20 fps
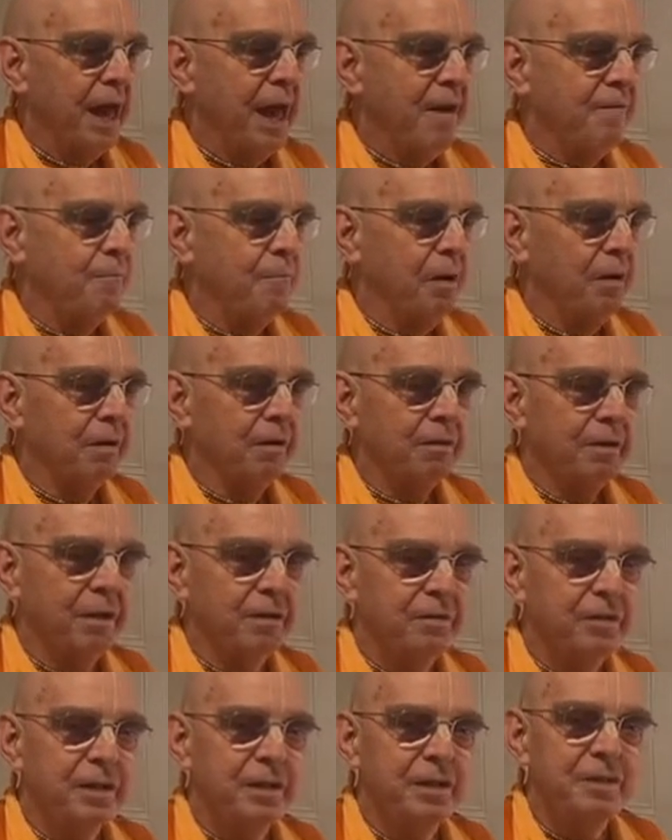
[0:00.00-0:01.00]
have
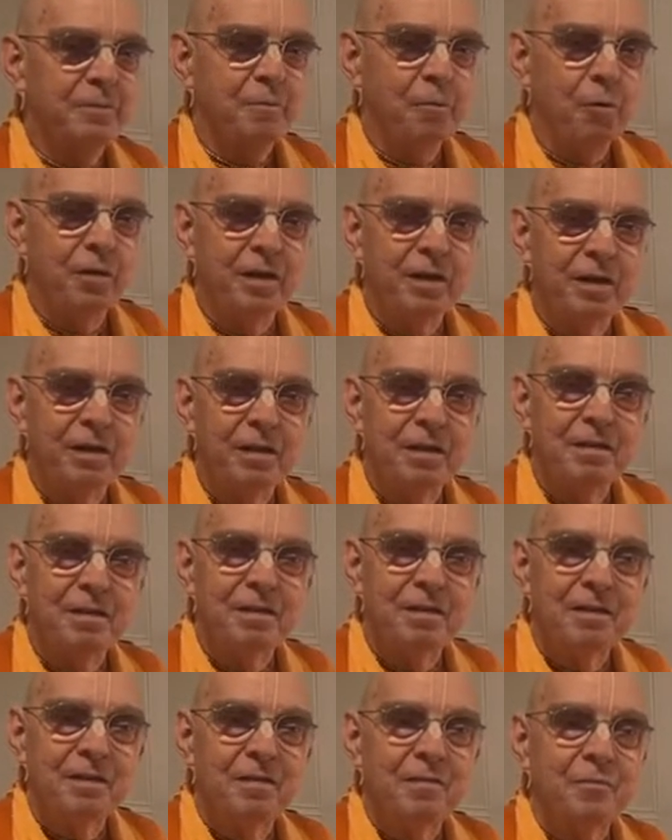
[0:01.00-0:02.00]
Mangalarti in the morning,
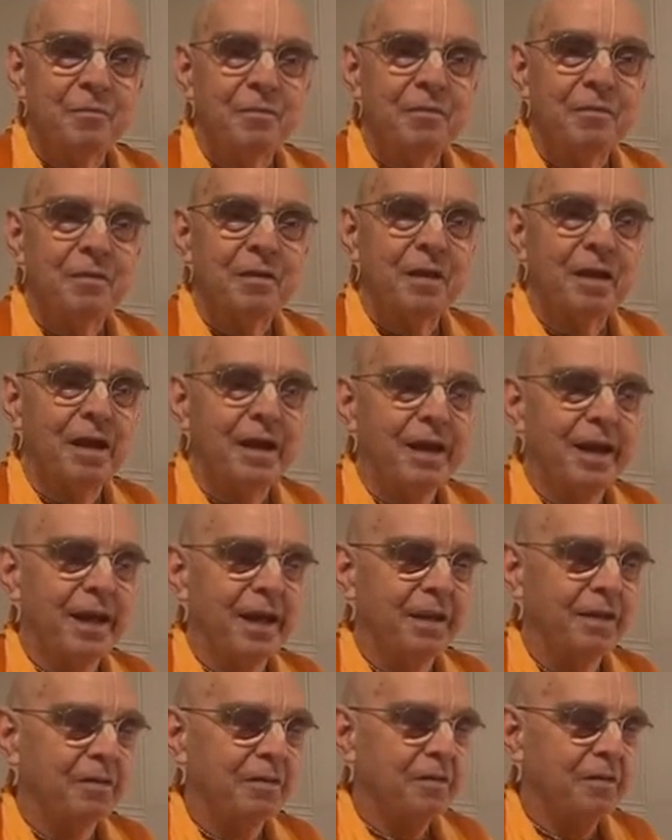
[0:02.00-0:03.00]

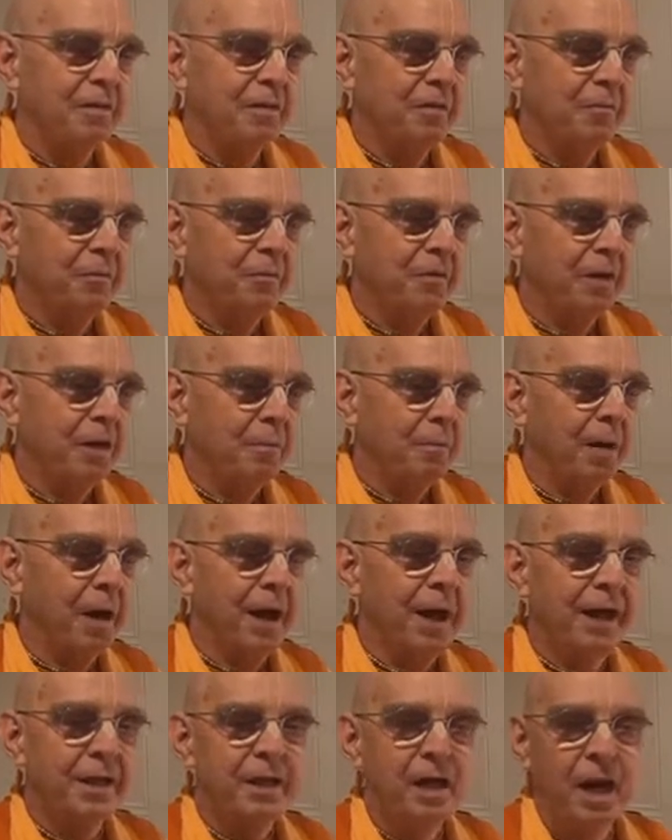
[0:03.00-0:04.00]
and
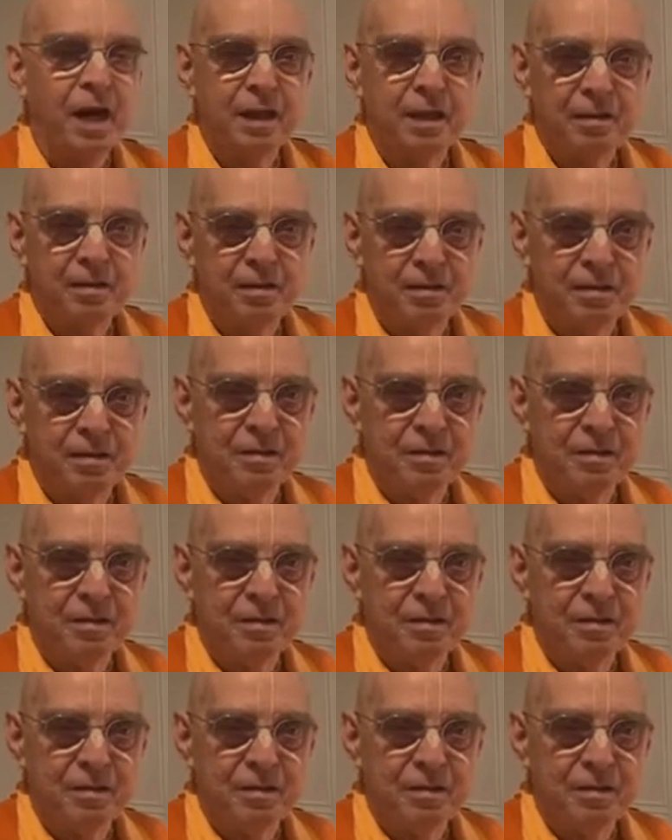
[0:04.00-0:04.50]
Abhaya and I,